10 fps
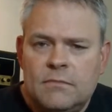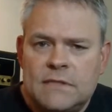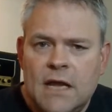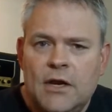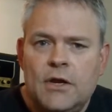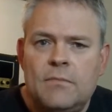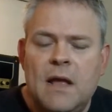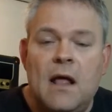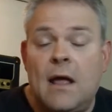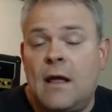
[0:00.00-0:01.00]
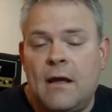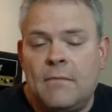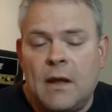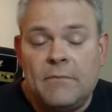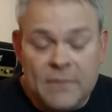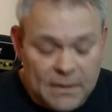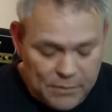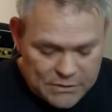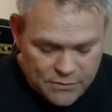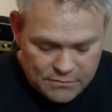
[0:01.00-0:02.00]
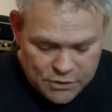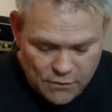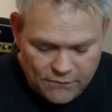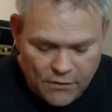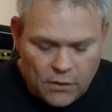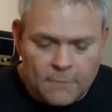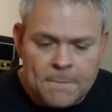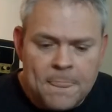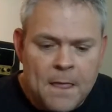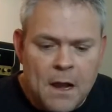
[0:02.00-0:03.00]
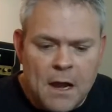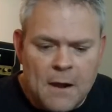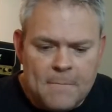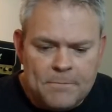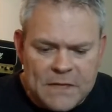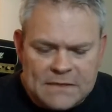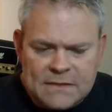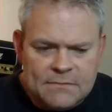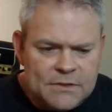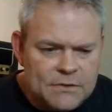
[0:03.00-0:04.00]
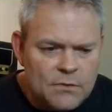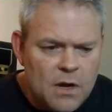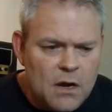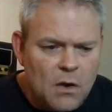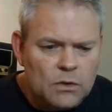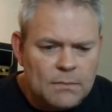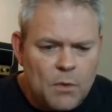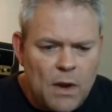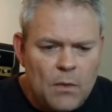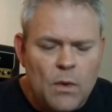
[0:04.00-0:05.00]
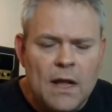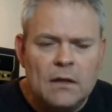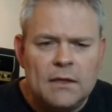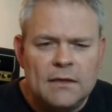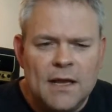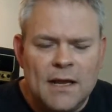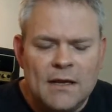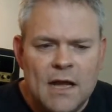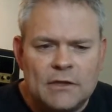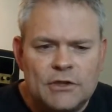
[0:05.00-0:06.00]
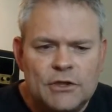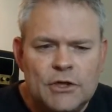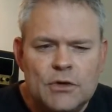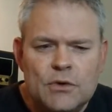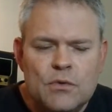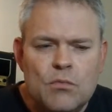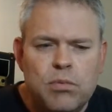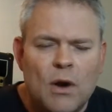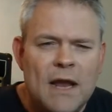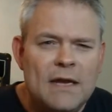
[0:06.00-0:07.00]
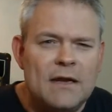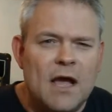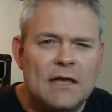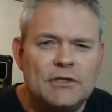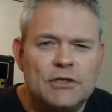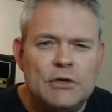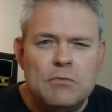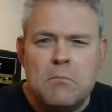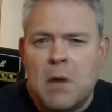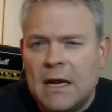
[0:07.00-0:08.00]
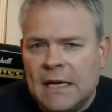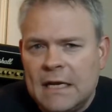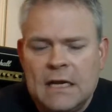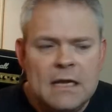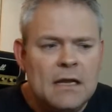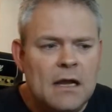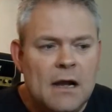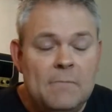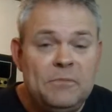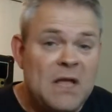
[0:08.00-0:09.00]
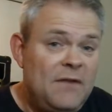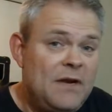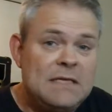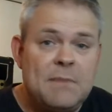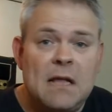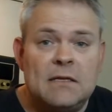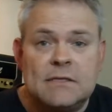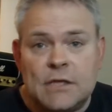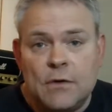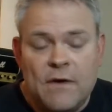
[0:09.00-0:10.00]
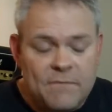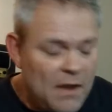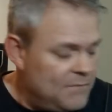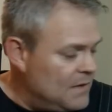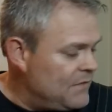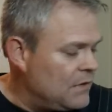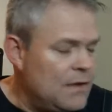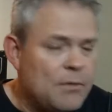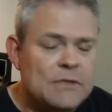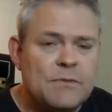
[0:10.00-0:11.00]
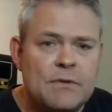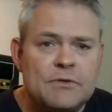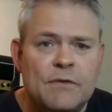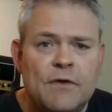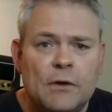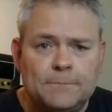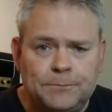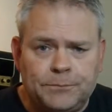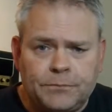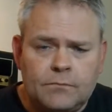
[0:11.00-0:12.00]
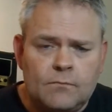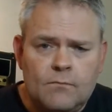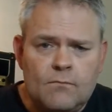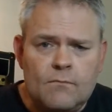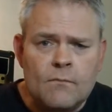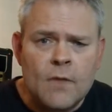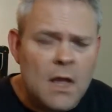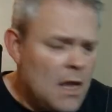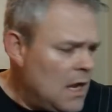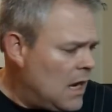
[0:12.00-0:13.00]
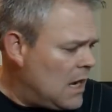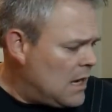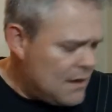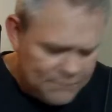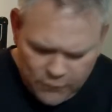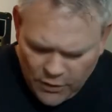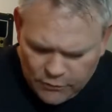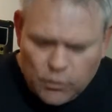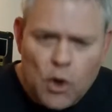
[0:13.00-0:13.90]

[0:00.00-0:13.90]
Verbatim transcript: It's got a good balance. I've been impressed with them so far. Um, they seem to uh, hold up quite well and, and not too bright, not too muddy. Um, kind of a nice balance, so I've, I've been fairly impressed with them so far. Uh, Floyd